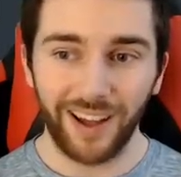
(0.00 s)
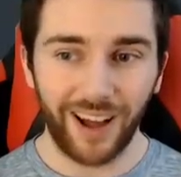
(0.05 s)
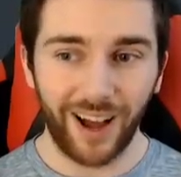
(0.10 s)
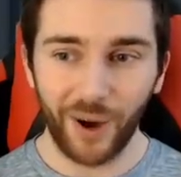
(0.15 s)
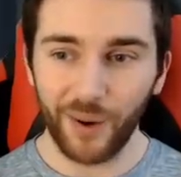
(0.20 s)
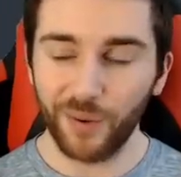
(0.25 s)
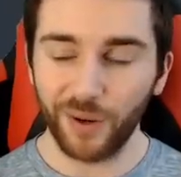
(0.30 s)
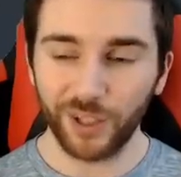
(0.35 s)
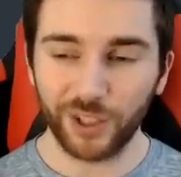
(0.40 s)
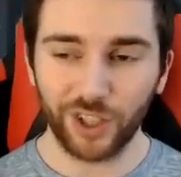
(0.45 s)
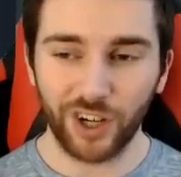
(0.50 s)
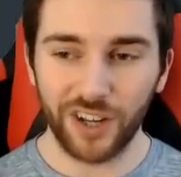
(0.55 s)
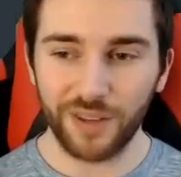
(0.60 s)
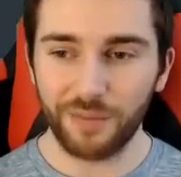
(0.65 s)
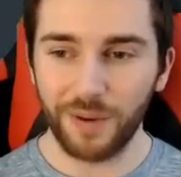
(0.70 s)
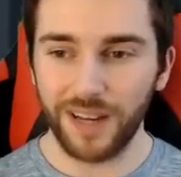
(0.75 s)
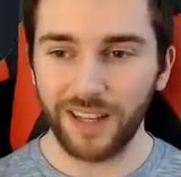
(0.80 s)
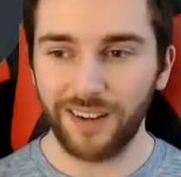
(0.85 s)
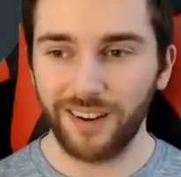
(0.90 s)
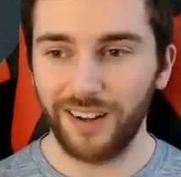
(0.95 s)
I want to try as
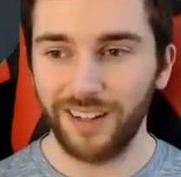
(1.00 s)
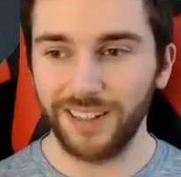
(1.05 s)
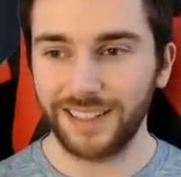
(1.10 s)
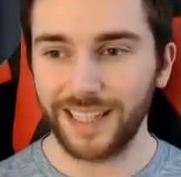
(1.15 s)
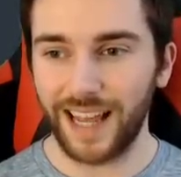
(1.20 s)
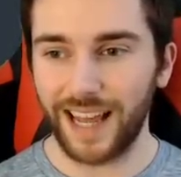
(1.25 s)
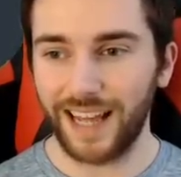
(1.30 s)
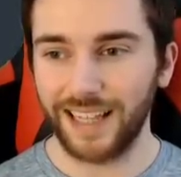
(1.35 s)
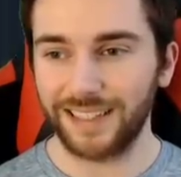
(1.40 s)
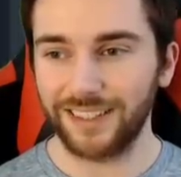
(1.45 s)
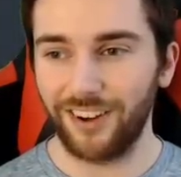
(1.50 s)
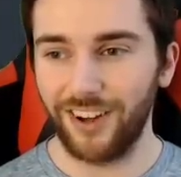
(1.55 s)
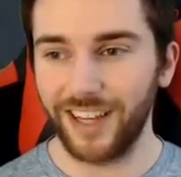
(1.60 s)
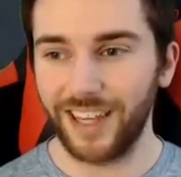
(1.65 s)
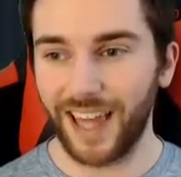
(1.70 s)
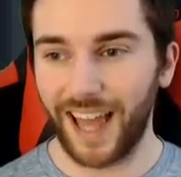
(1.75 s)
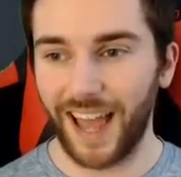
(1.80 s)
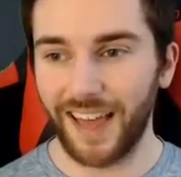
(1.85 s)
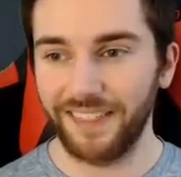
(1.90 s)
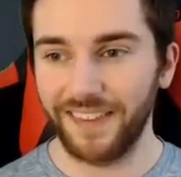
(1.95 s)
many cards as I
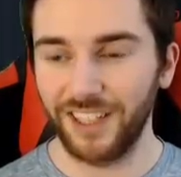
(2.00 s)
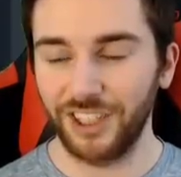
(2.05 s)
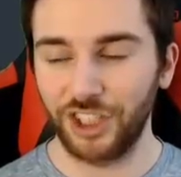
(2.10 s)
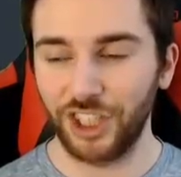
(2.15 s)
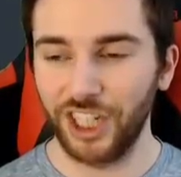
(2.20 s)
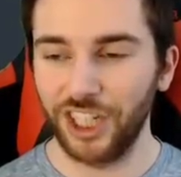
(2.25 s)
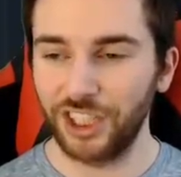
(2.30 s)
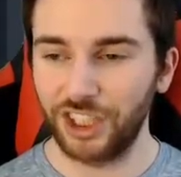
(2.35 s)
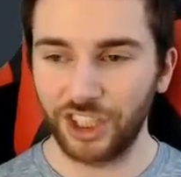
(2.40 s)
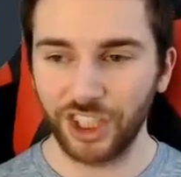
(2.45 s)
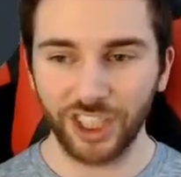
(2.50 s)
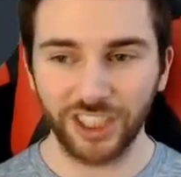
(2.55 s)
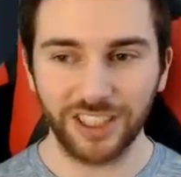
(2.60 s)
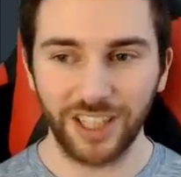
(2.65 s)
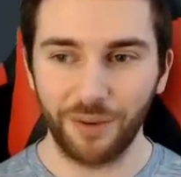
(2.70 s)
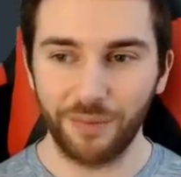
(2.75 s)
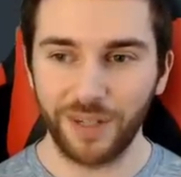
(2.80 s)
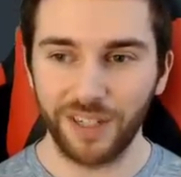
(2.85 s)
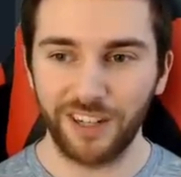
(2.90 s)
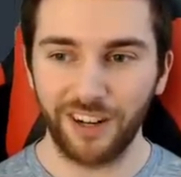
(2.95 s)
can this year, just
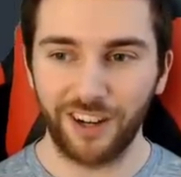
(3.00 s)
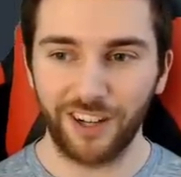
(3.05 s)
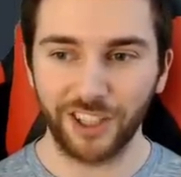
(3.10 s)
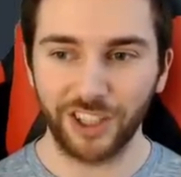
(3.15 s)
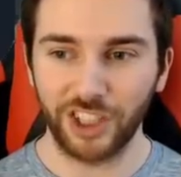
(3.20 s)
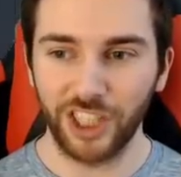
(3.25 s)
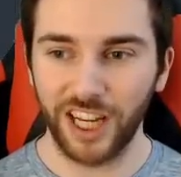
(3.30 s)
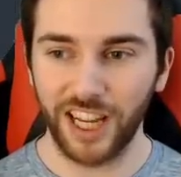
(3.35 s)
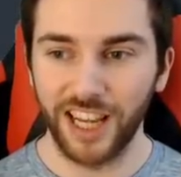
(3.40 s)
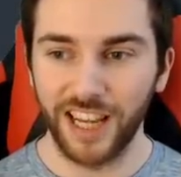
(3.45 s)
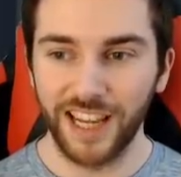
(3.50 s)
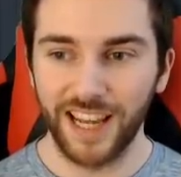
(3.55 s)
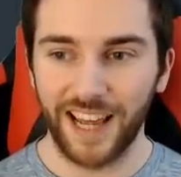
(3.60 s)
like we did last year.